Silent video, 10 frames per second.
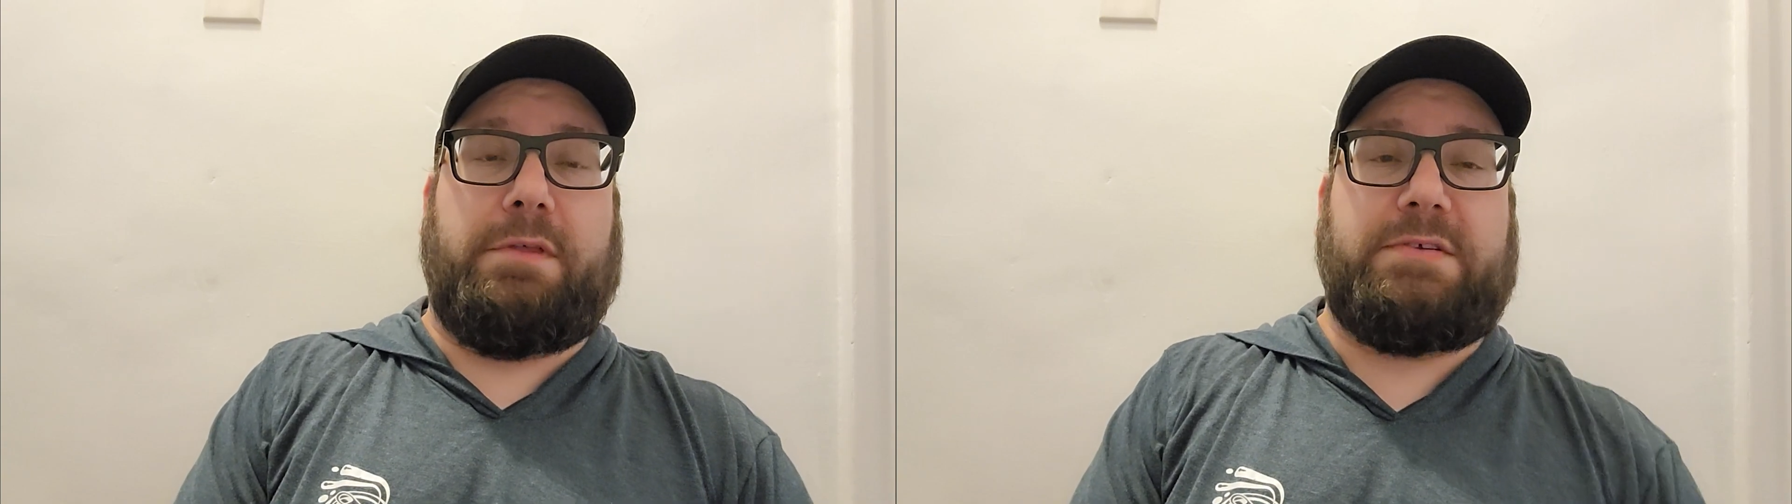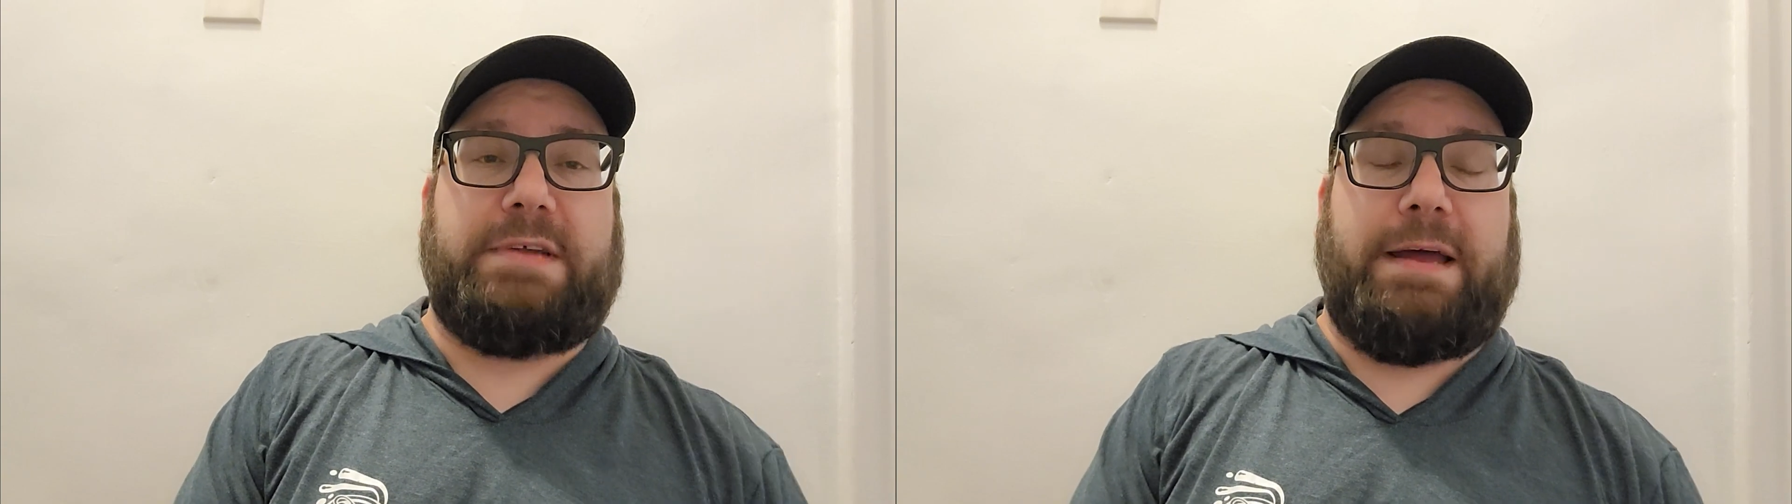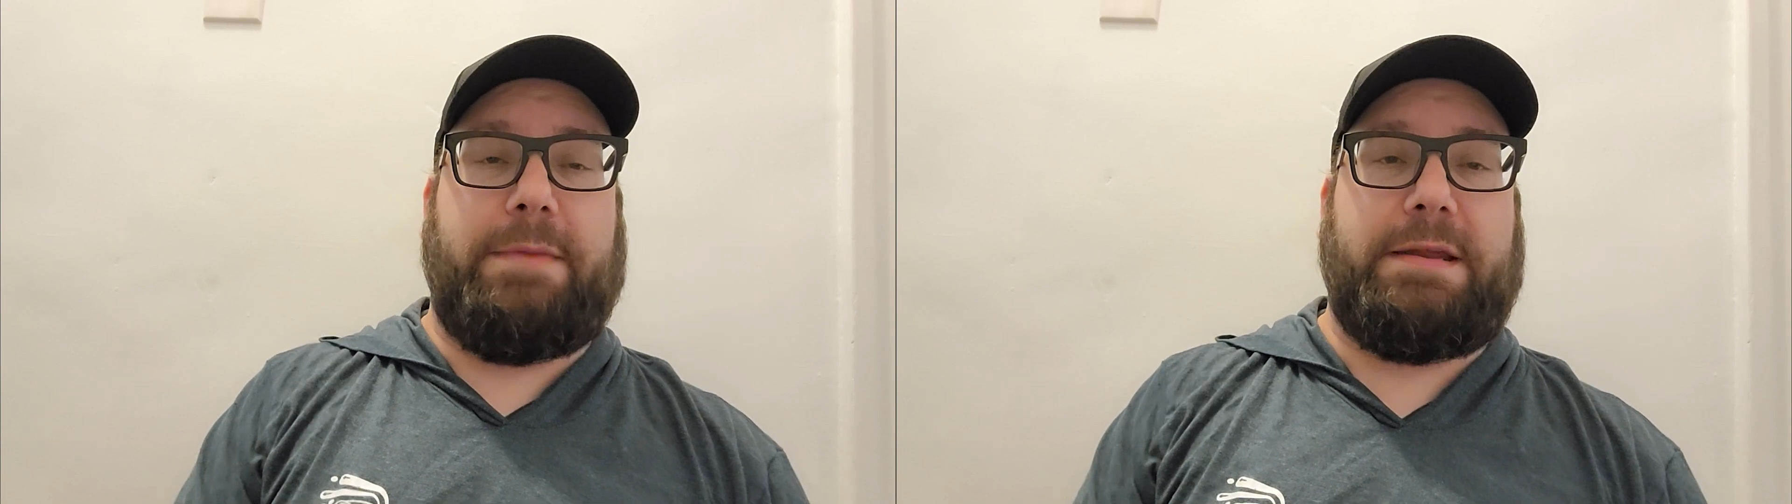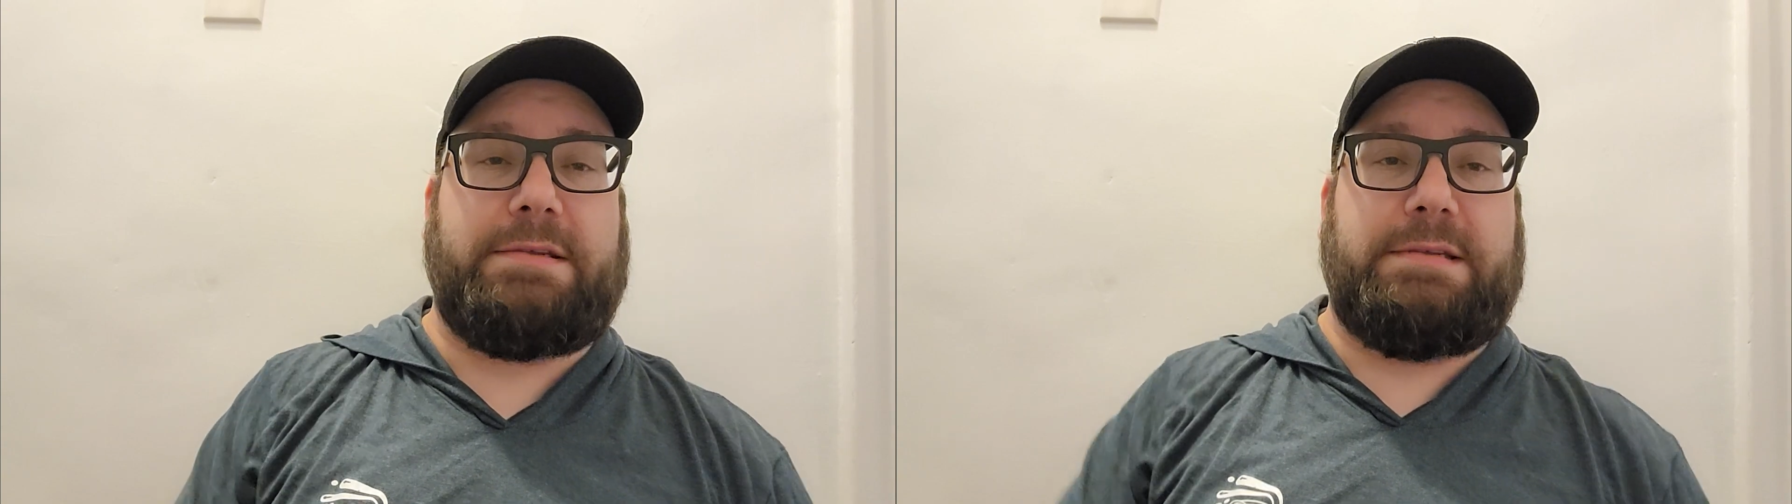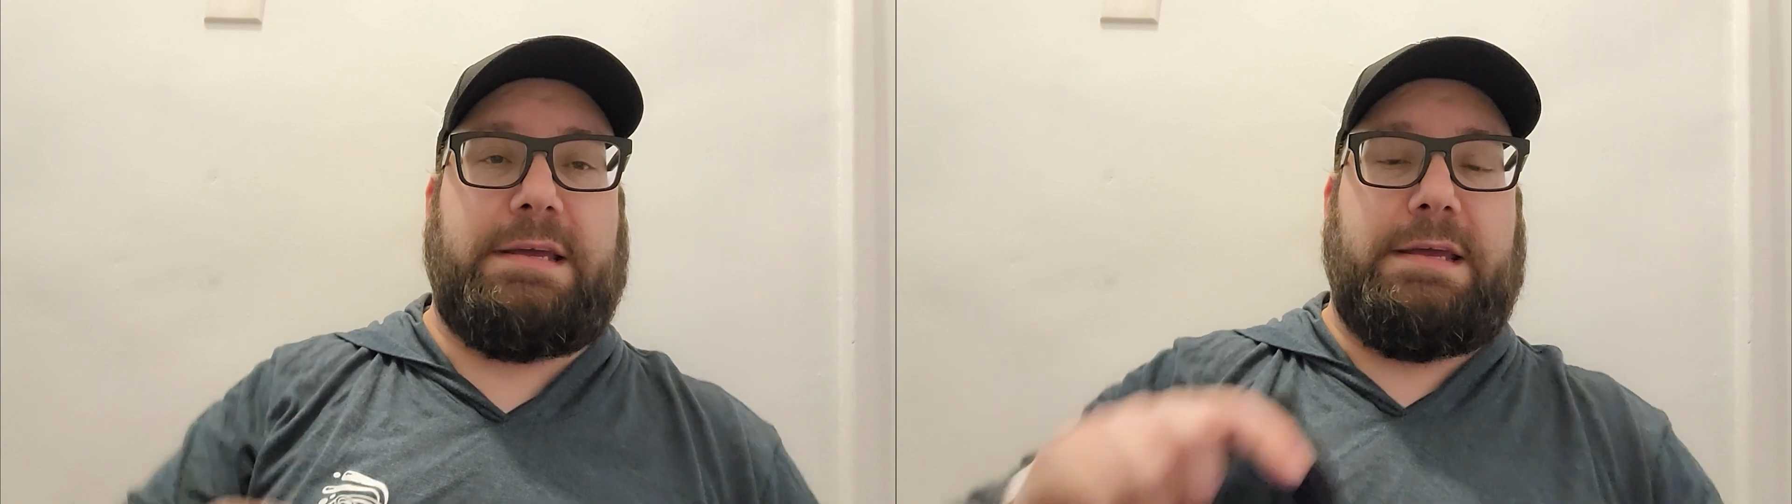This time it
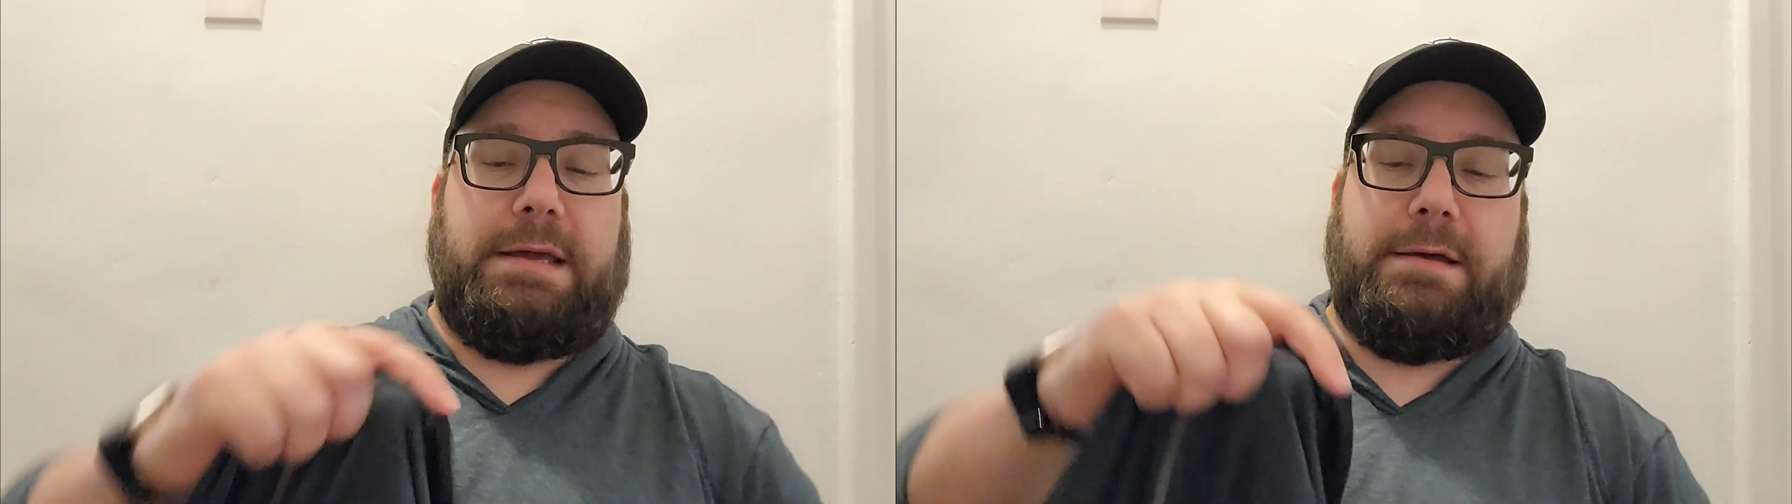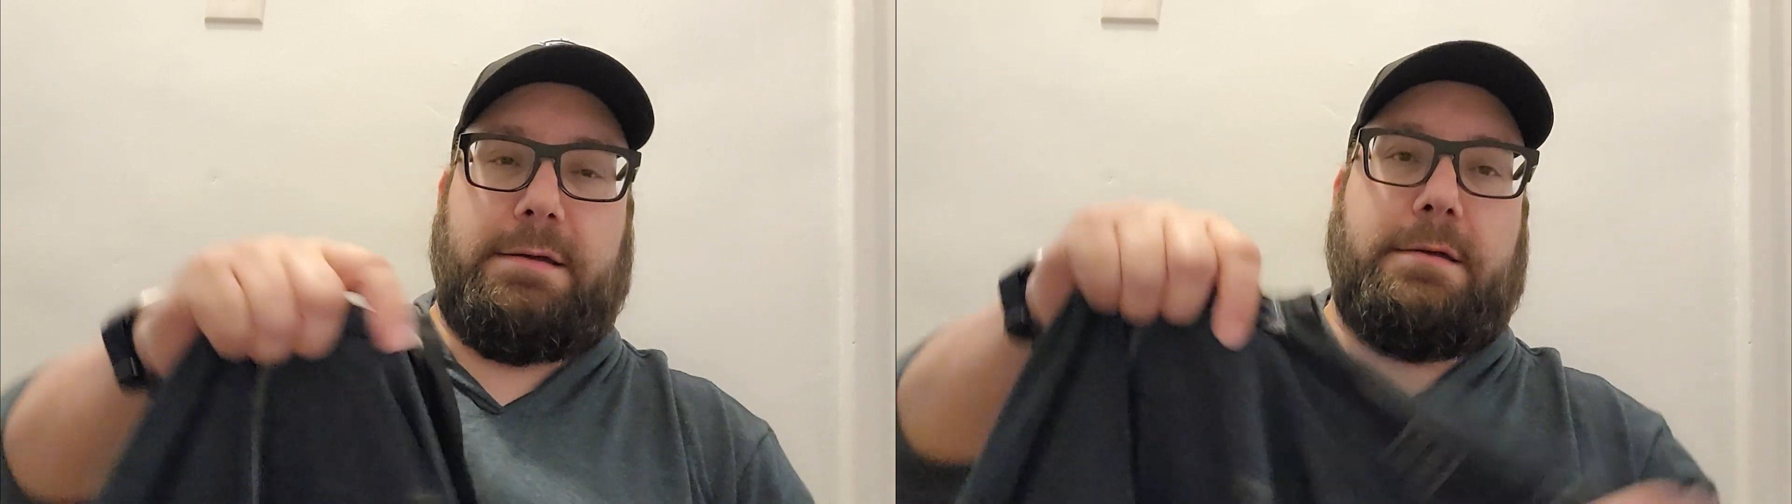is the